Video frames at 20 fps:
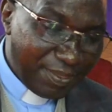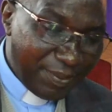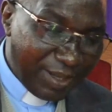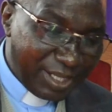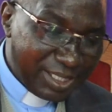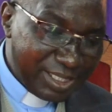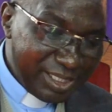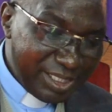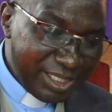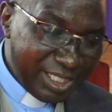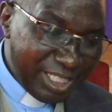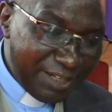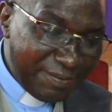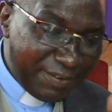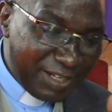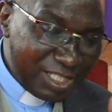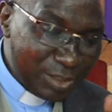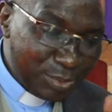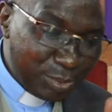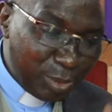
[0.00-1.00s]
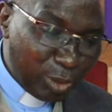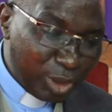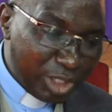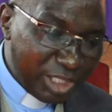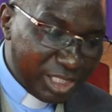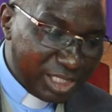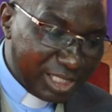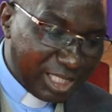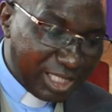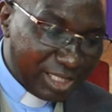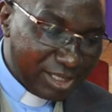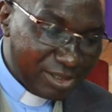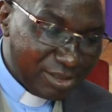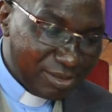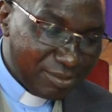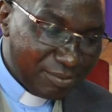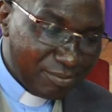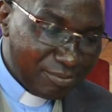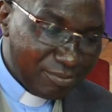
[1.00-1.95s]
that he ever spoke in tongues.